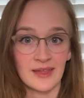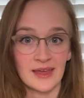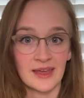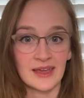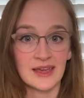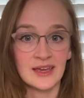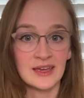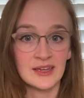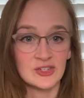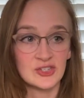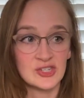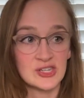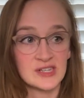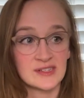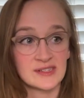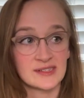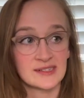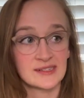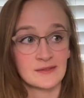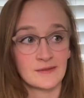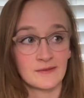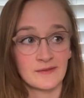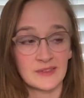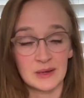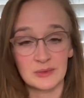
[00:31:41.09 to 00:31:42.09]
Like
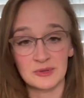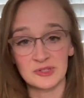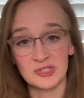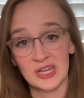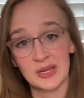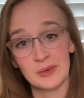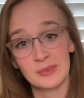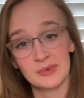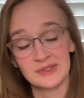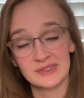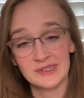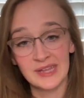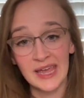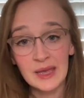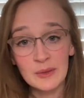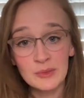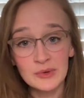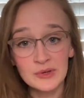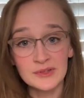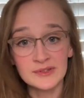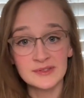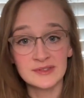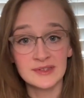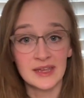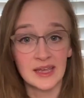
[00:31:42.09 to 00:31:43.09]
Jesus flipped
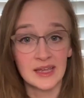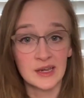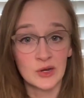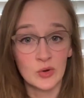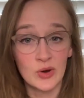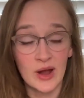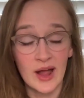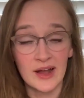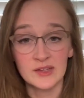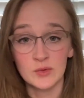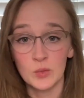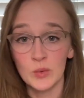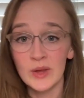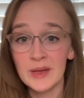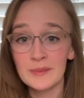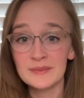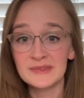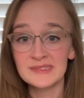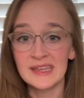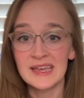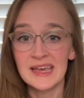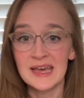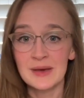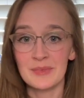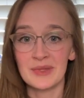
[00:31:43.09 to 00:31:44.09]
tables and cracked
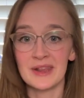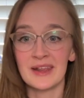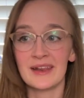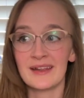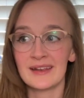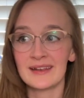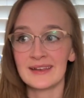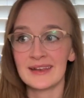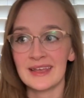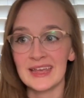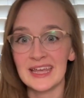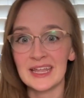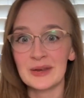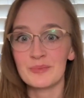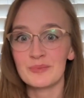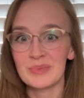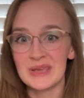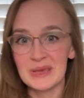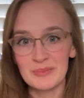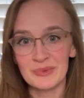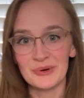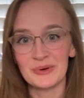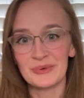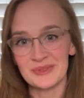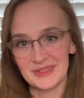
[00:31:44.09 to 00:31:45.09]
whips, but he didn't hit
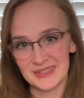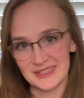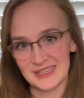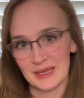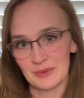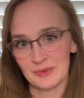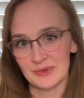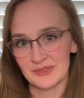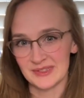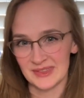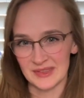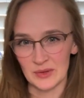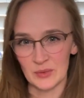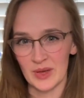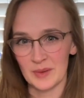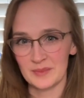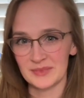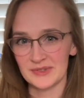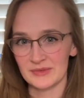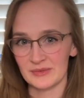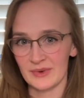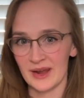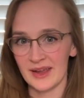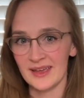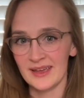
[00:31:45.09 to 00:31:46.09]
people with the tables and the
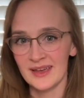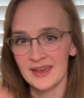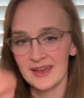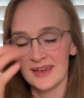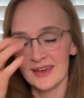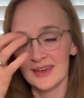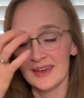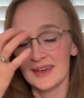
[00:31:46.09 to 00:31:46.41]
whips, right?